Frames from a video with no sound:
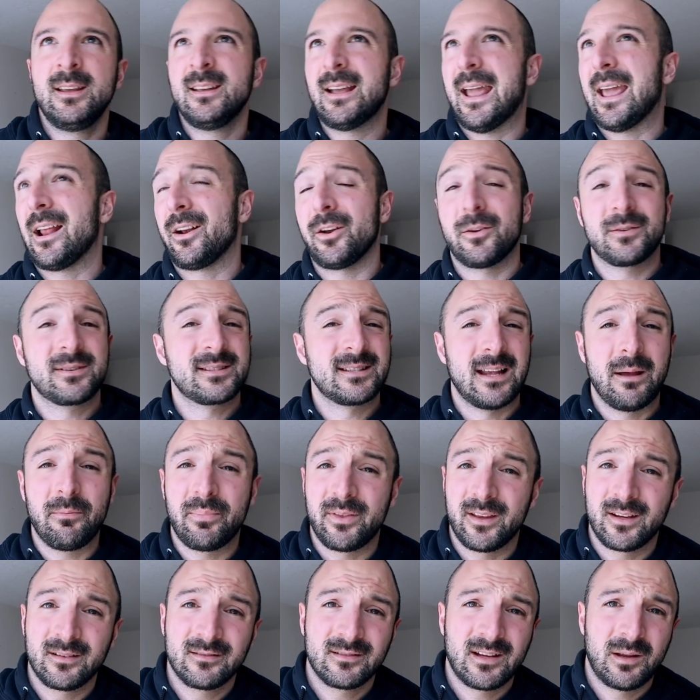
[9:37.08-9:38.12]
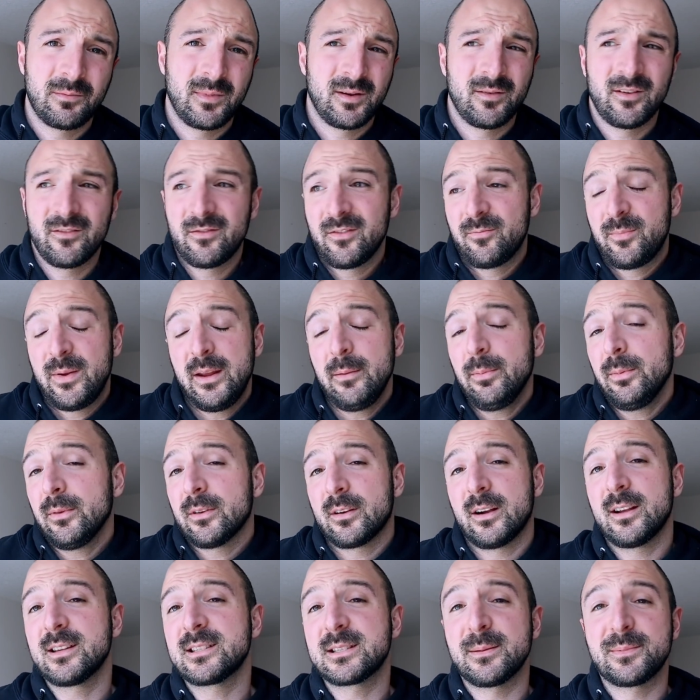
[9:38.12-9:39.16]
I don't know, something. I mean, if people
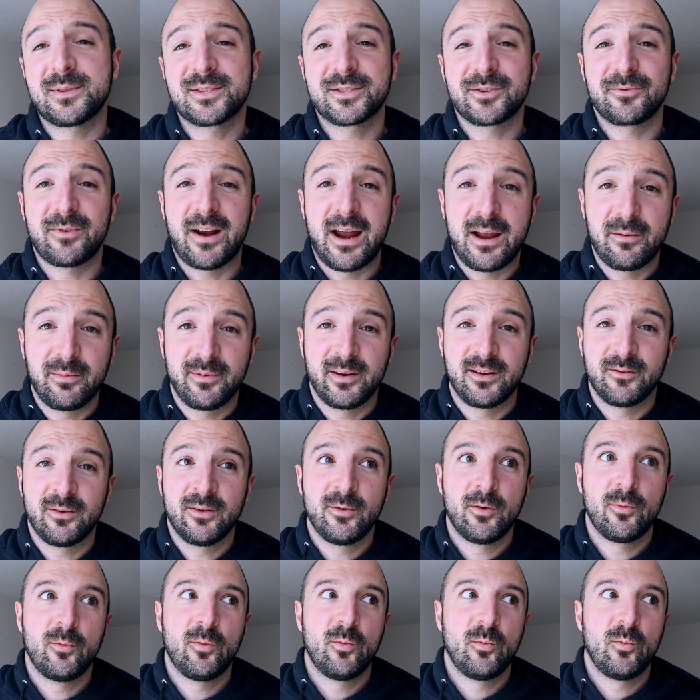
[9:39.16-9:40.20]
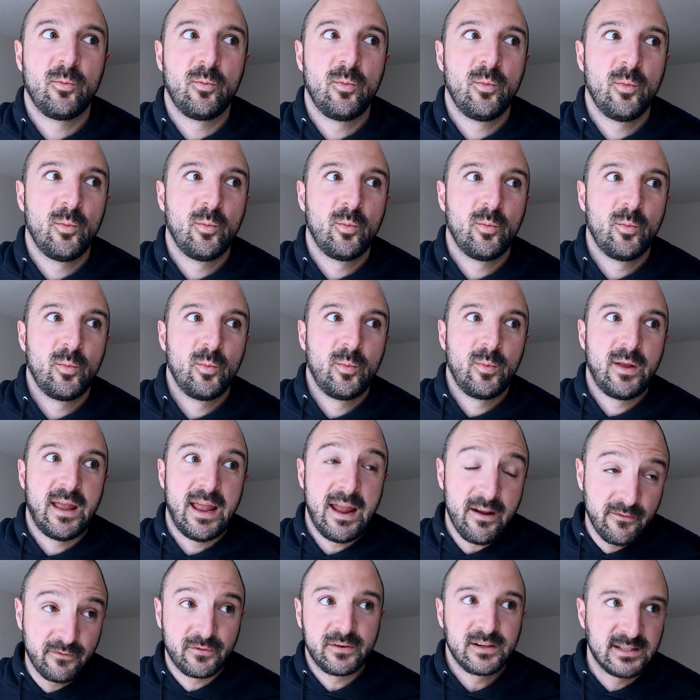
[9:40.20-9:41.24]
are unsubscribing
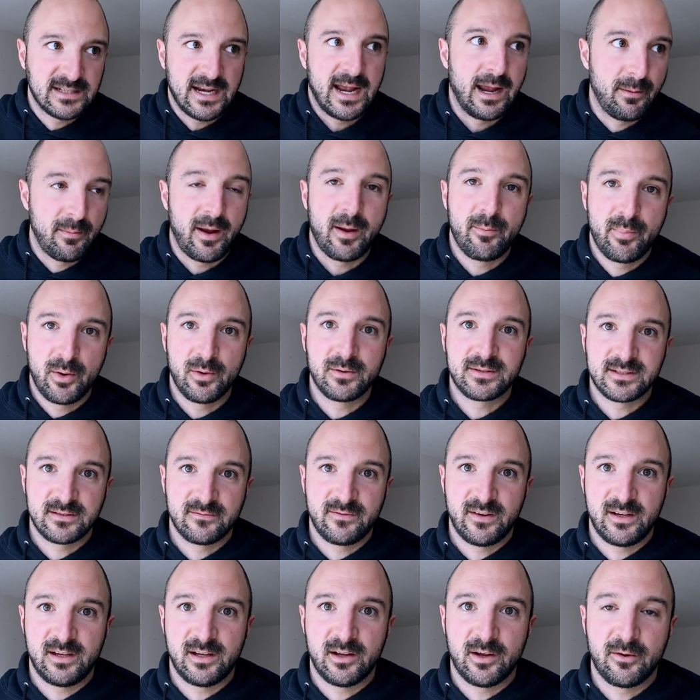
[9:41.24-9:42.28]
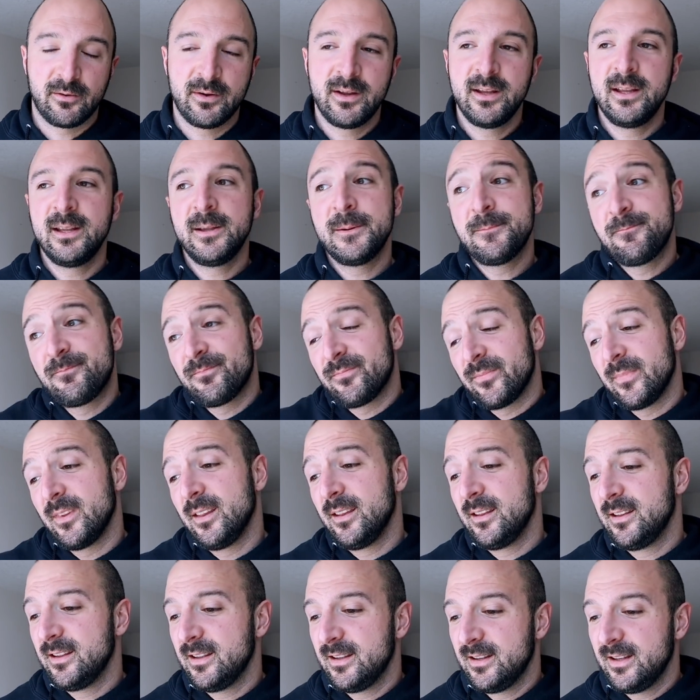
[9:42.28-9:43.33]
every time I post a video,
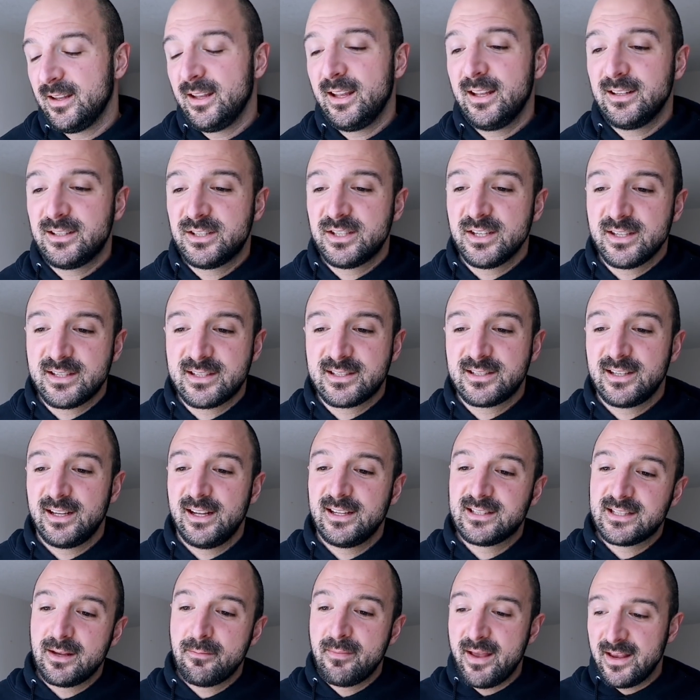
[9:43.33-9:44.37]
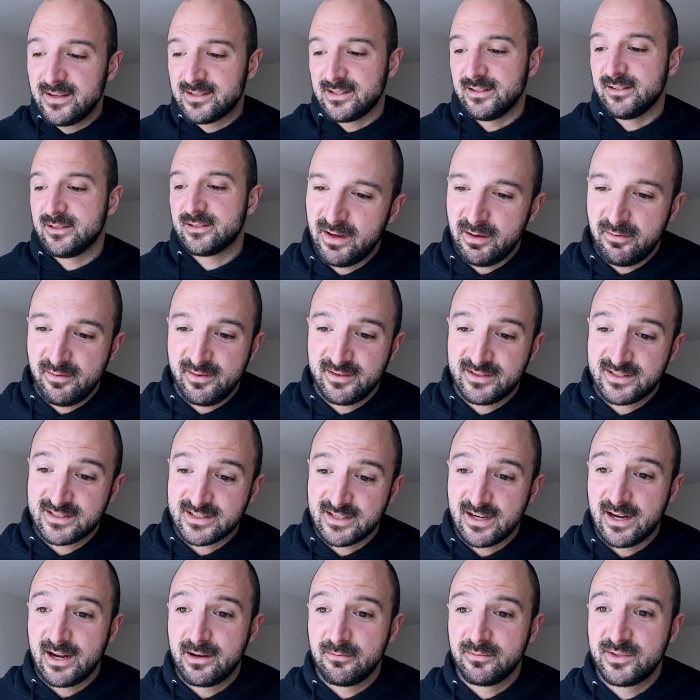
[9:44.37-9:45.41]
it's just it's a message. Maybe it's
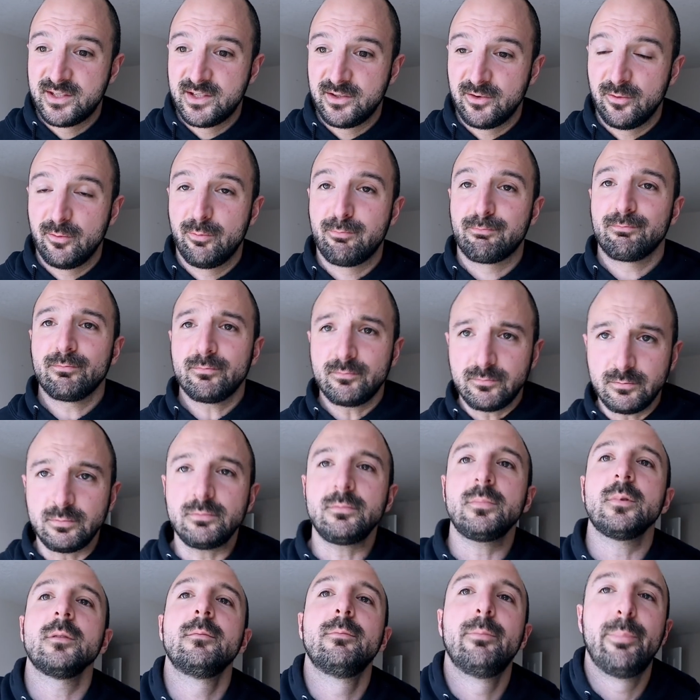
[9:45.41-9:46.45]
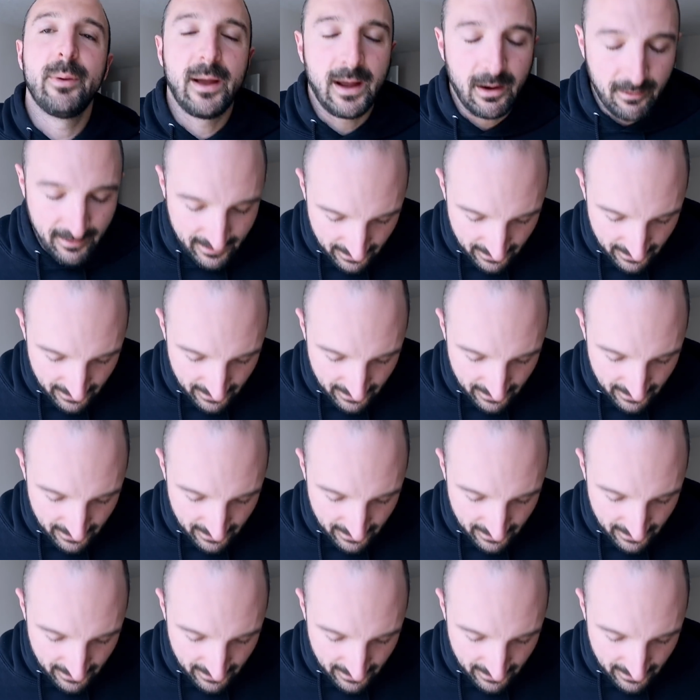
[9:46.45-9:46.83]
time to bow